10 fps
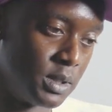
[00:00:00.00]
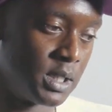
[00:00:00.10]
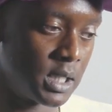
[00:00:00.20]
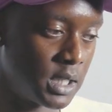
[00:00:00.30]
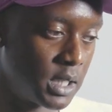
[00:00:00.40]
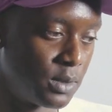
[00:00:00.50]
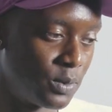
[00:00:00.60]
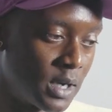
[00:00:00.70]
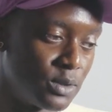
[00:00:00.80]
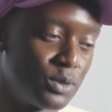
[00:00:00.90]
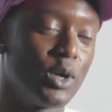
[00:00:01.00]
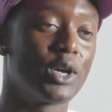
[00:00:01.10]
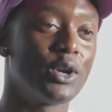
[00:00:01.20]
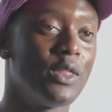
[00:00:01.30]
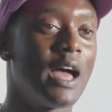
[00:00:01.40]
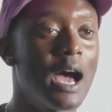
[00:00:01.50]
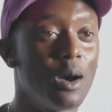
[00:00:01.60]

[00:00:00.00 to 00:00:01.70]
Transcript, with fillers: did it when I was working on the